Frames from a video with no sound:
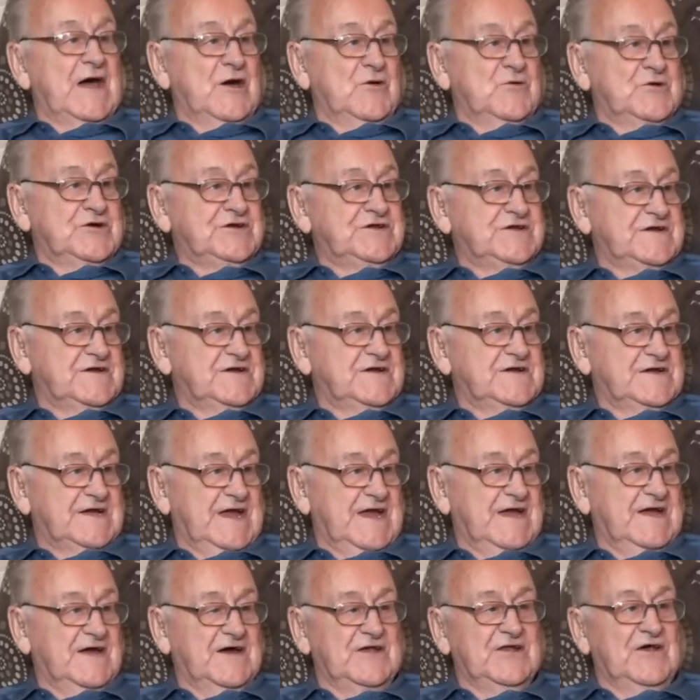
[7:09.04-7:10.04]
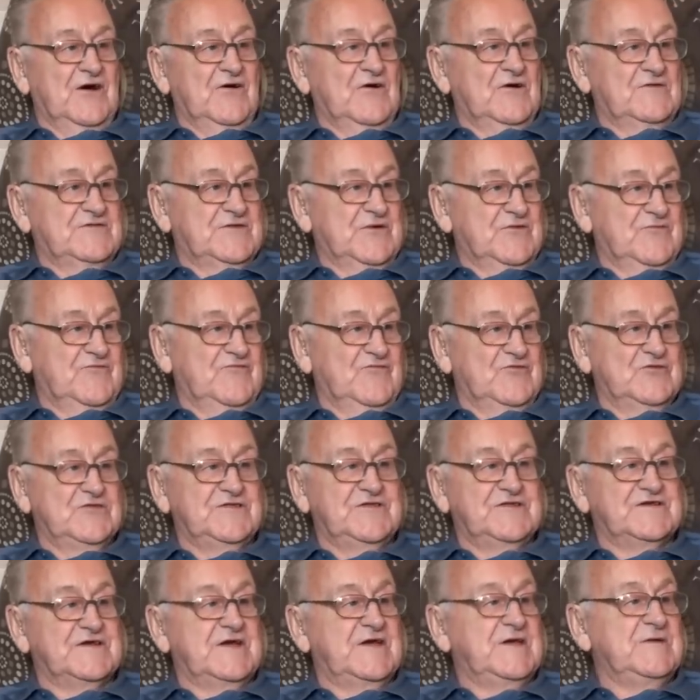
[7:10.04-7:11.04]
Howard, yeah, and all the
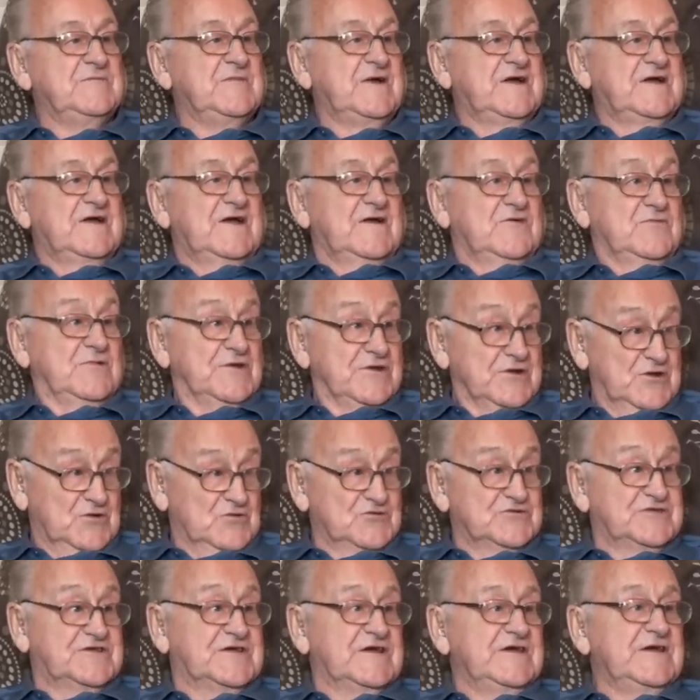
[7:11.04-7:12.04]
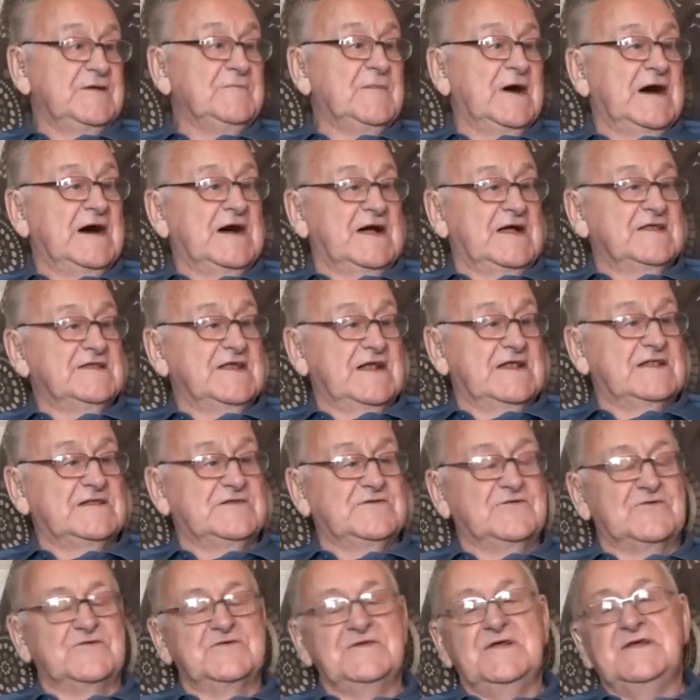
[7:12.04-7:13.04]
full team. Been a good team, huh? A little
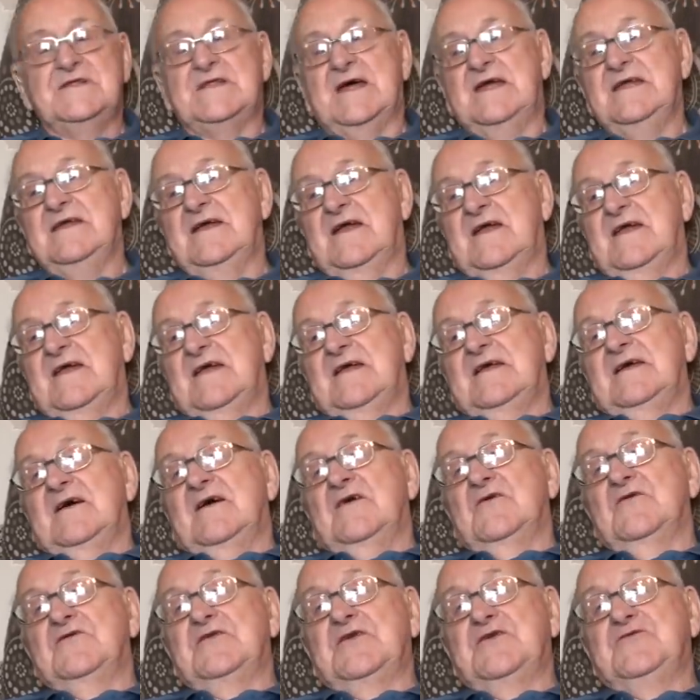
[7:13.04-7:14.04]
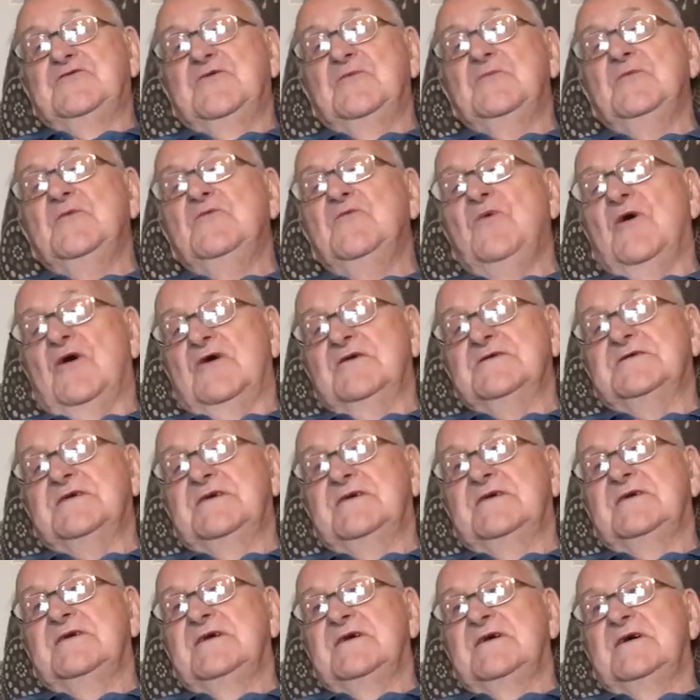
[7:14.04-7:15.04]
20 then. And the trouble was,
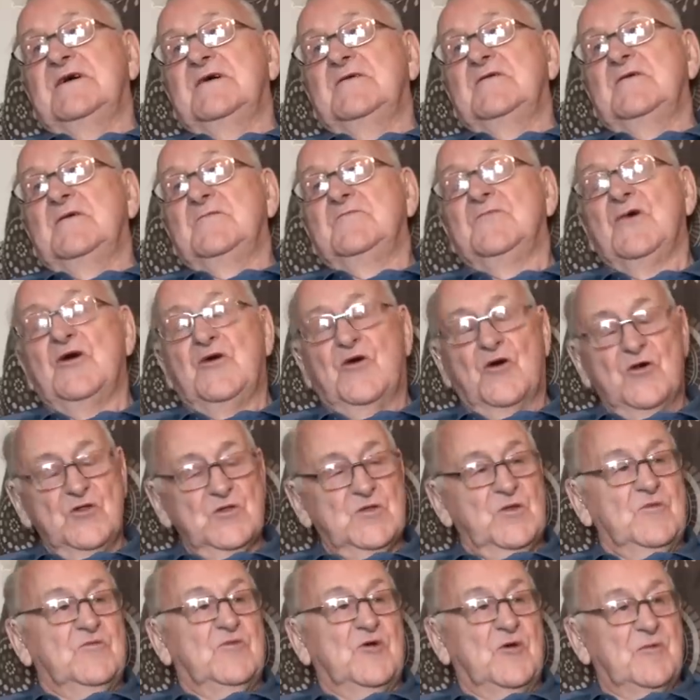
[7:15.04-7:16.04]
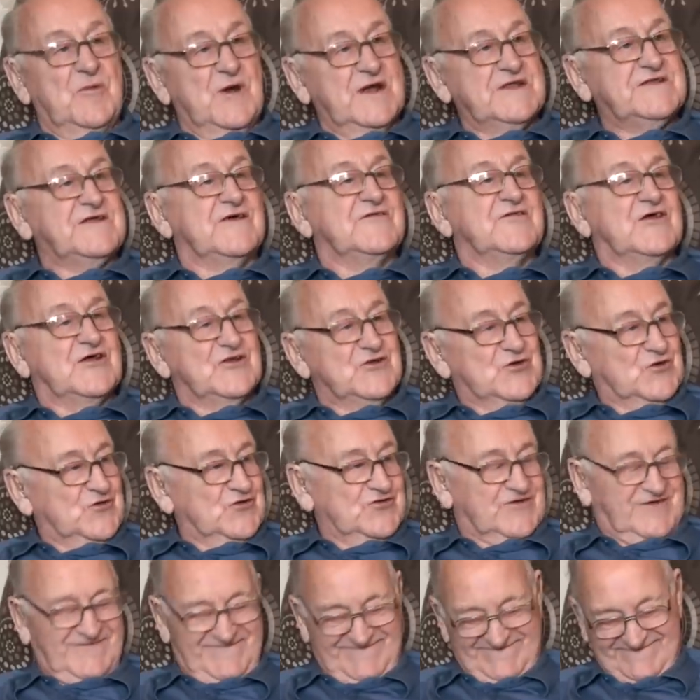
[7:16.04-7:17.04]
McGull were better than
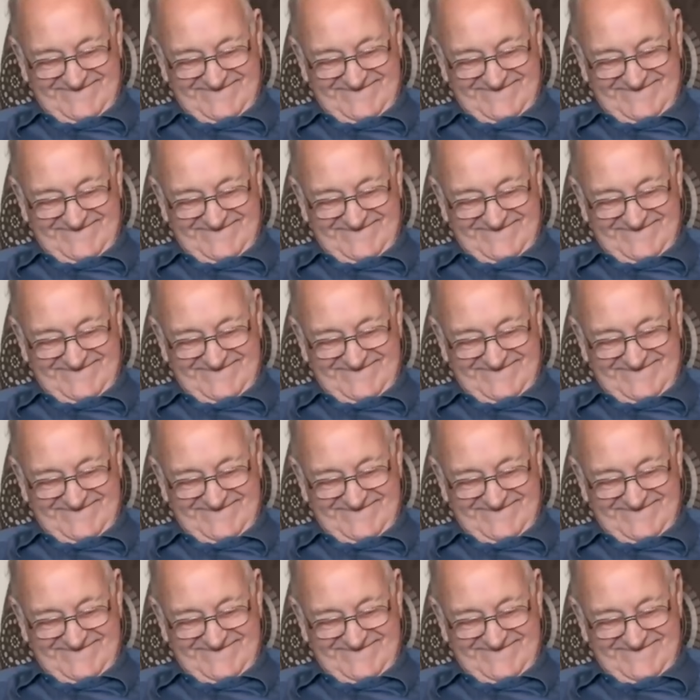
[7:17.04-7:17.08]
us.